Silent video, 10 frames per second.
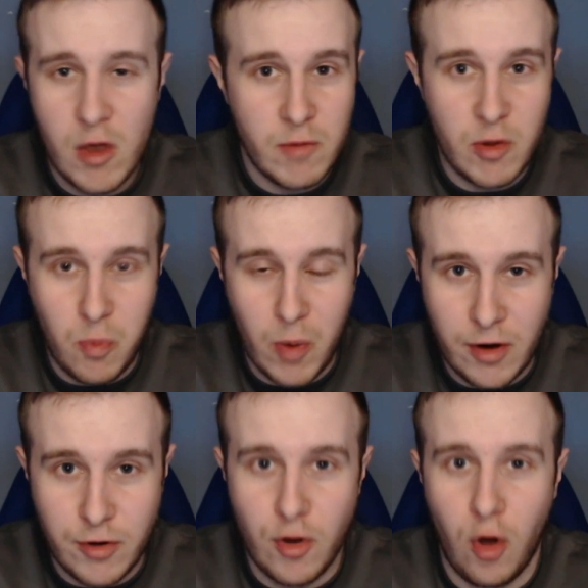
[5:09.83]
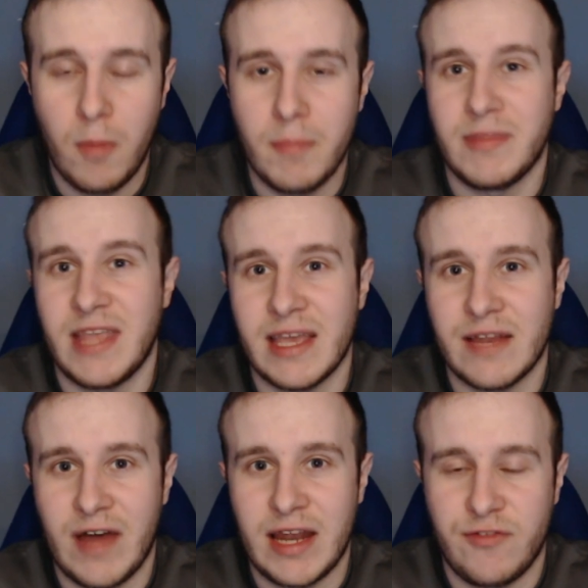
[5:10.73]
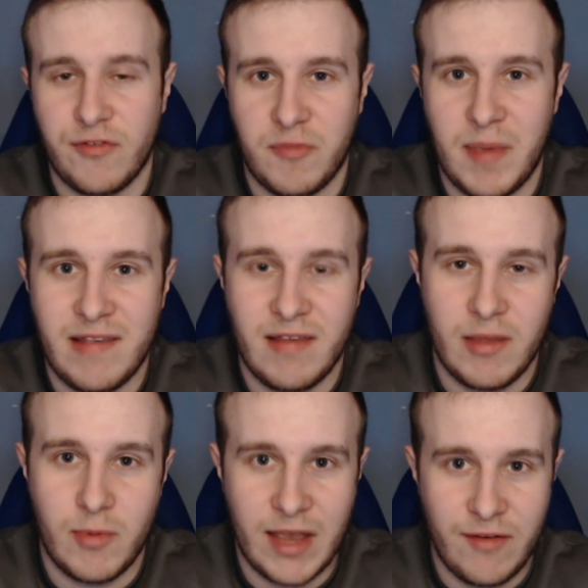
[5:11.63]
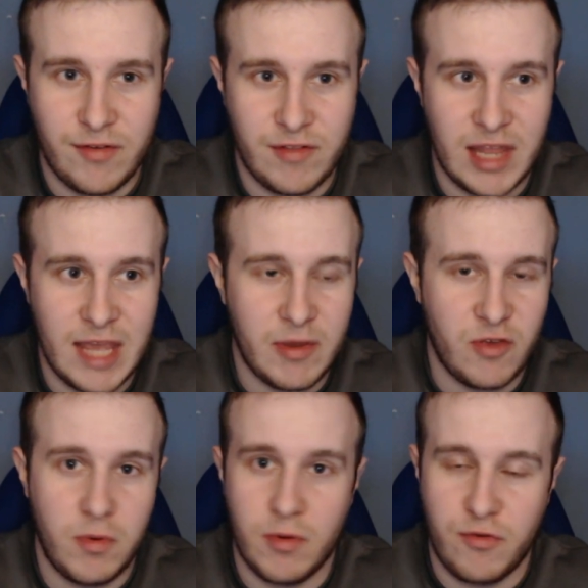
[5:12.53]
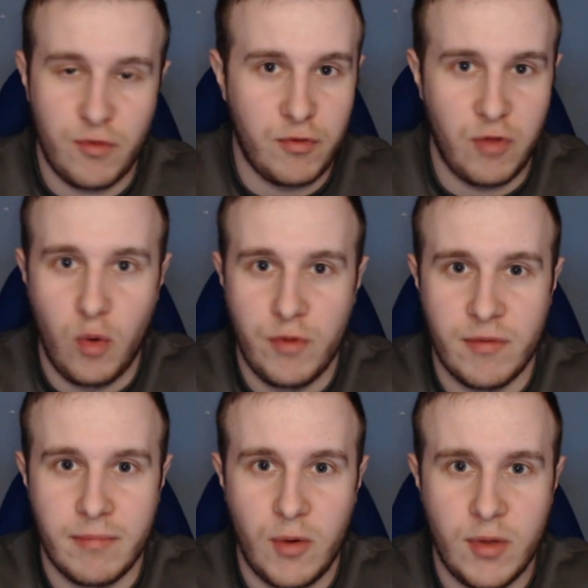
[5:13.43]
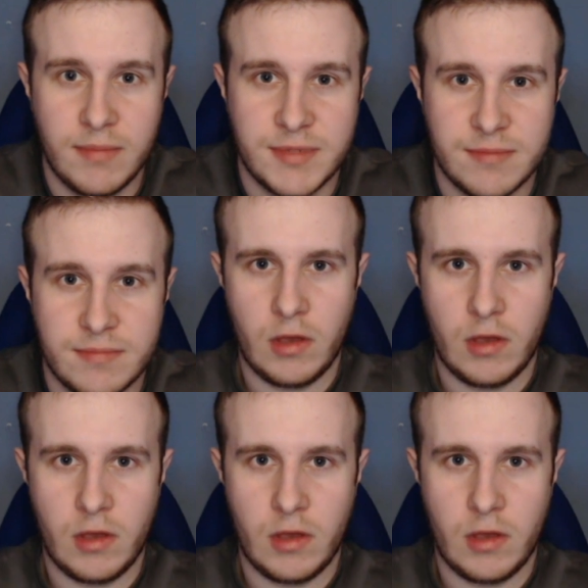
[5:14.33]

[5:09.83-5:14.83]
We were not taking advantage of space that they were giving us today because we were so slow in some build-ups.